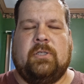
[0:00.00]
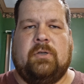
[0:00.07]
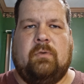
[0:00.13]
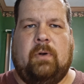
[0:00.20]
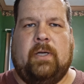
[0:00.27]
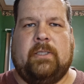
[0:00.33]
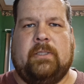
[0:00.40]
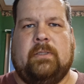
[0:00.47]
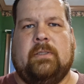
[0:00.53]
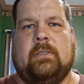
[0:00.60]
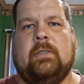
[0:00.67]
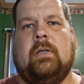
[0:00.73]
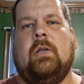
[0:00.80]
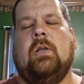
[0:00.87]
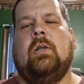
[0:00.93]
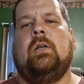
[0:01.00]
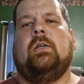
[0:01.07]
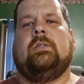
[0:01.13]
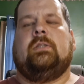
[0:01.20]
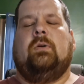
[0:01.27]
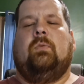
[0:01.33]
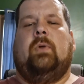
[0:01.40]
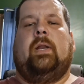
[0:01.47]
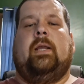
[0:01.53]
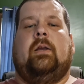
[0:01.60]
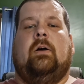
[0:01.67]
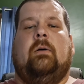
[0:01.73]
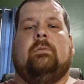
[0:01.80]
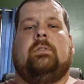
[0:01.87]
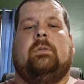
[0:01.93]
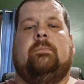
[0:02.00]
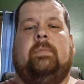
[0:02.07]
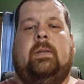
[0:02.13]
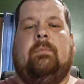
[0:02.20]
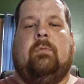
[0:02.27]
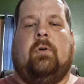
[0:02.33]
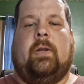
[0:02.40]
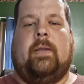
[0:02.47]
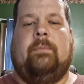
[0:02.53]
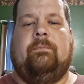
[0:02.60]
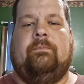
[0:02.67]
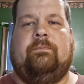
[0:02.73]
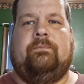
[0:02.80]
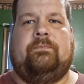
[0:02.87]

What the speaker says: generations. So when it comes to memory,